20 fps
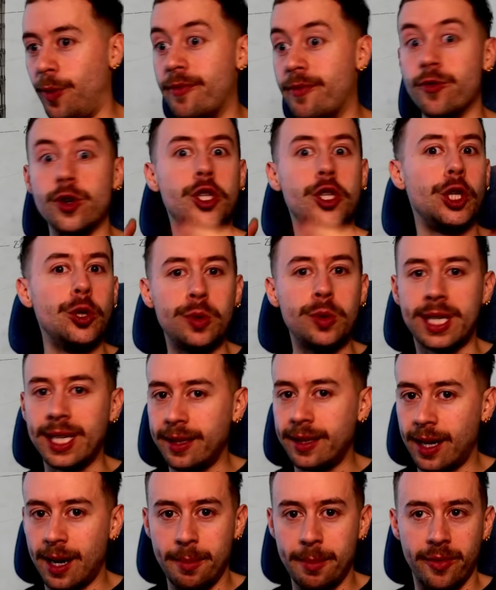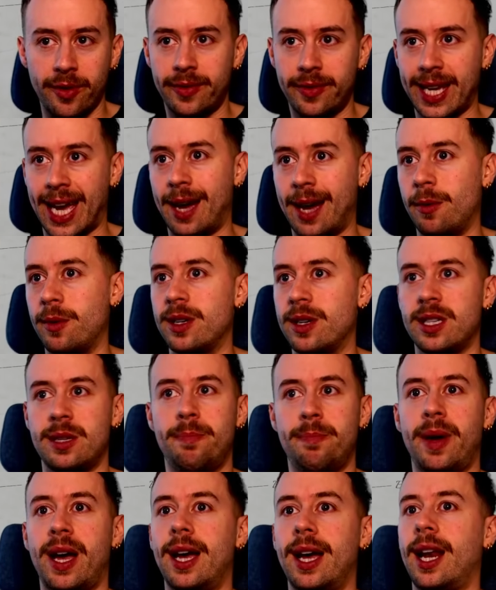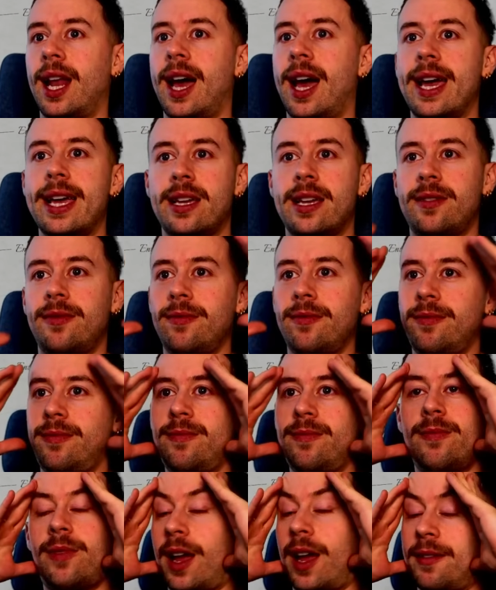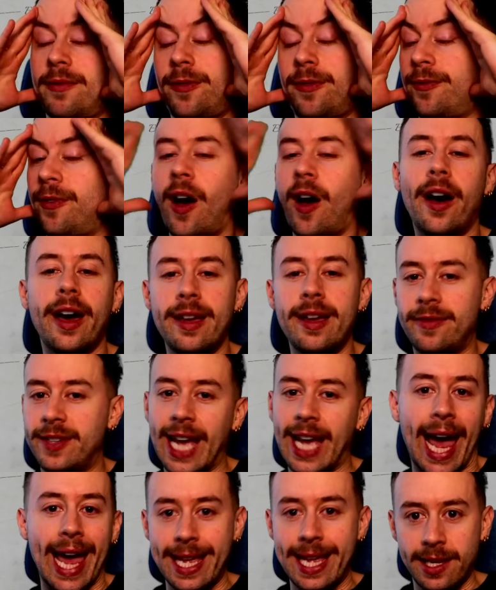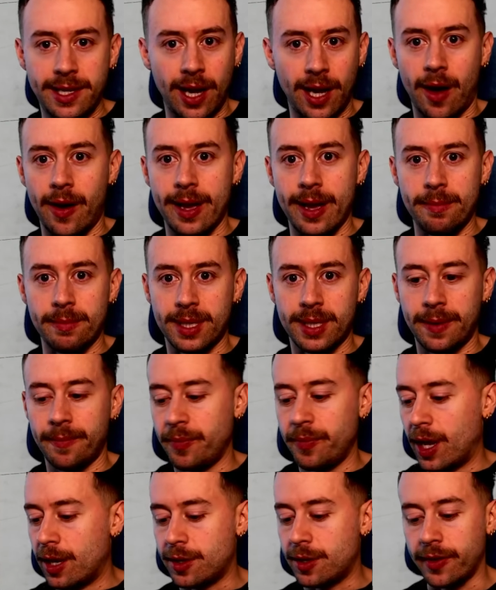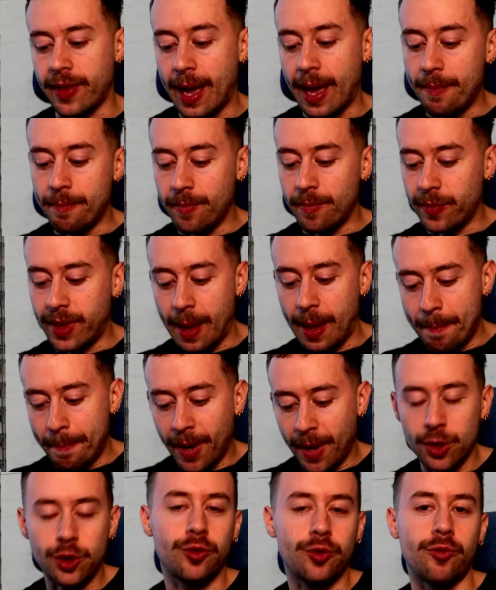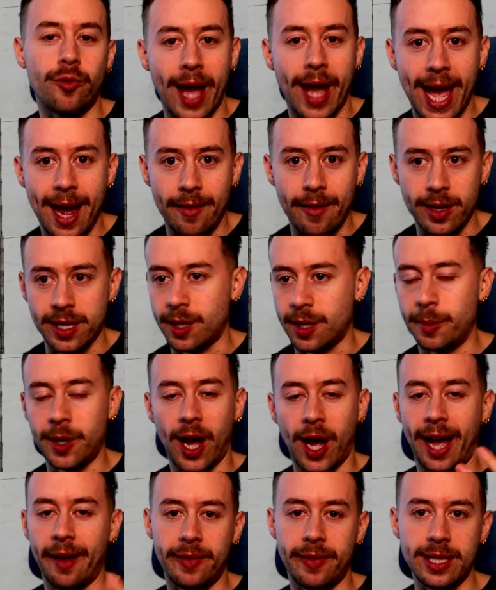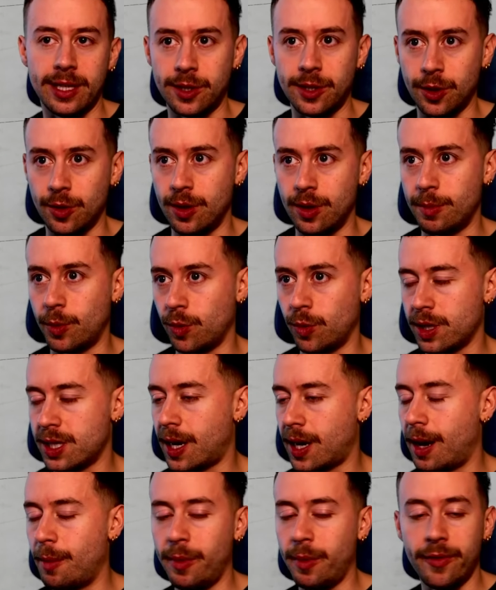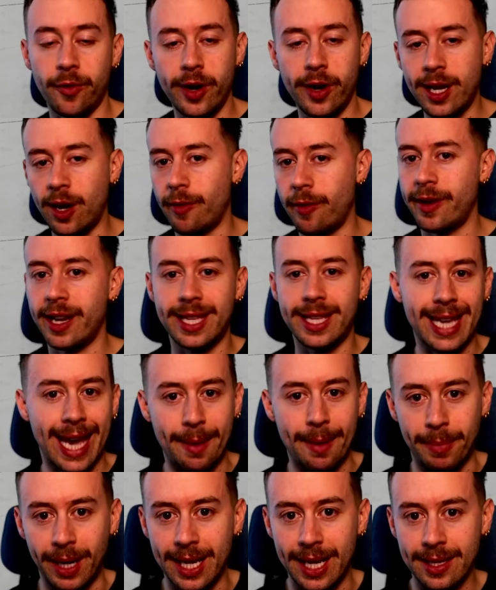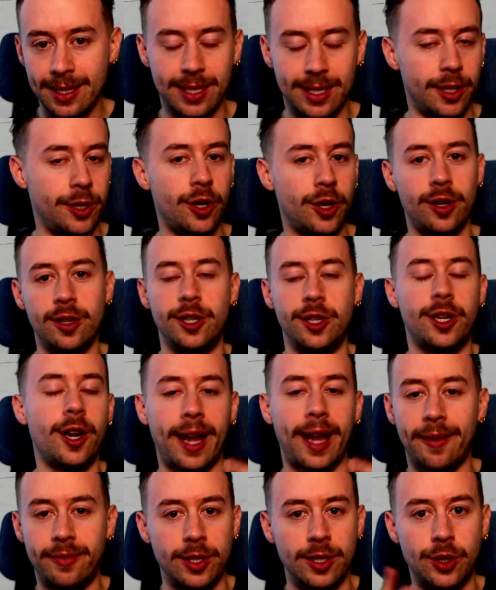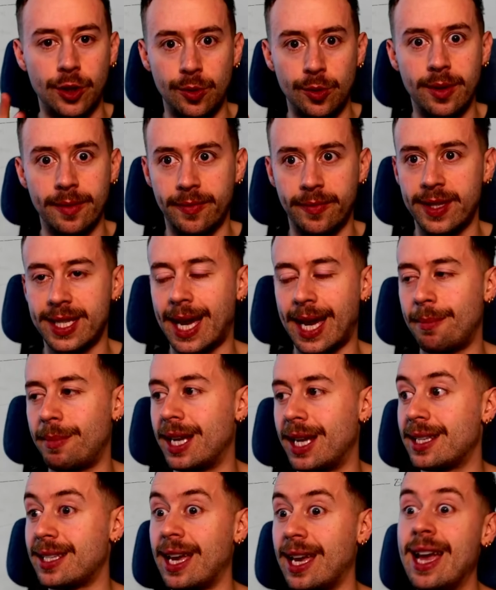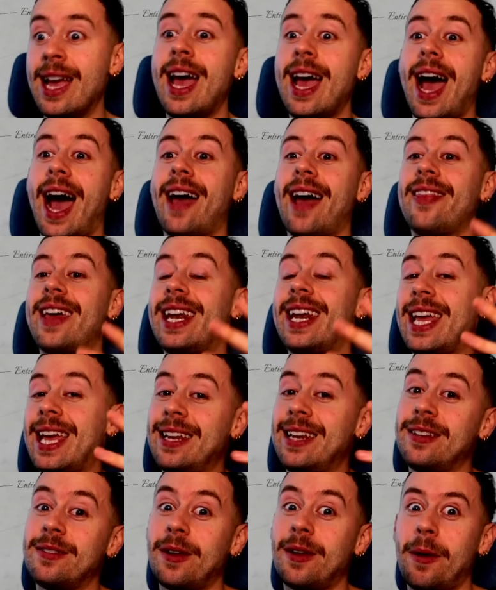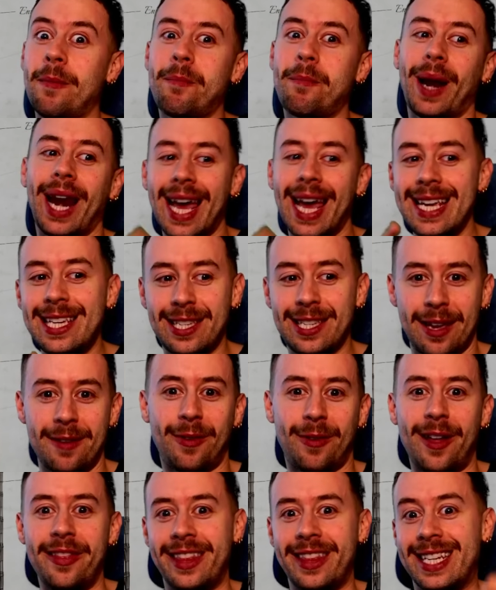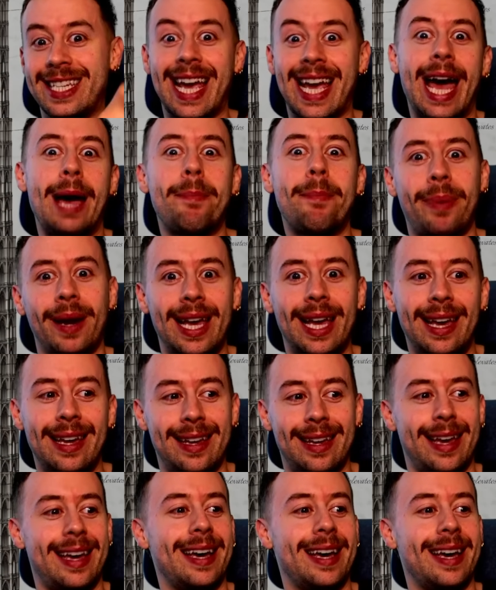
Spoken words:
with reducing the number of towers by like 5 to 8 times. So they're much rarer, so we're not having to do them all the time. We've already got rid of tablets, so you don't have to do them for tablets. And then in place of like the tablet